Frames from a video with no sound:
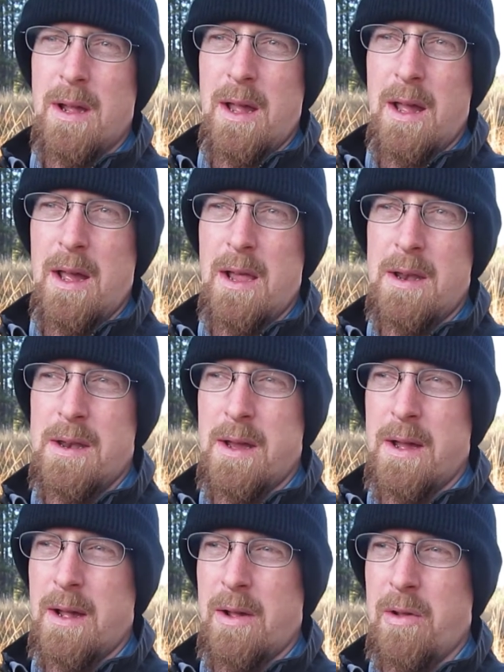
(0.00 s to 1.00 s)
and
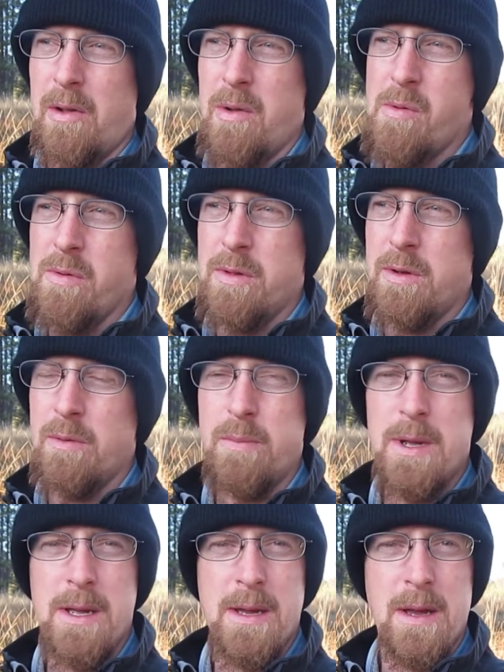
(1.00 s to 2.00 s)
uh, you'll
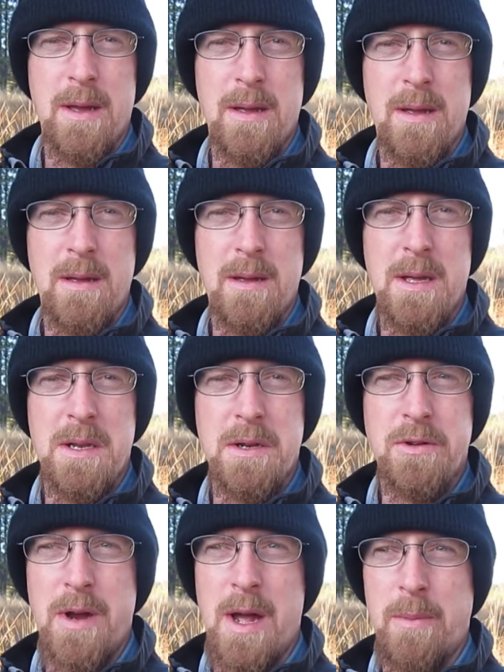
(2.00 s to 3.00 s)
be... Uh, into
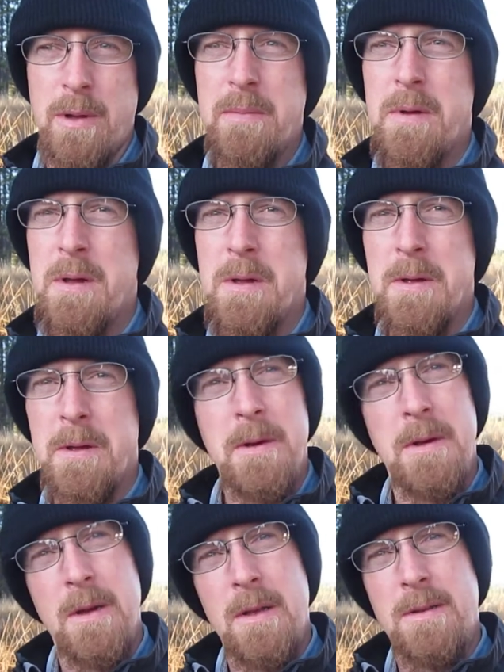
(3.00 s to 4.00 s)
trapping.
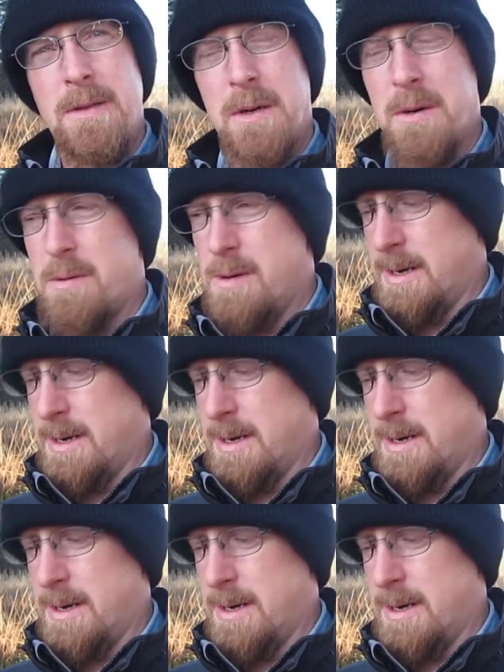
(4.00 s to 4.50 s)
So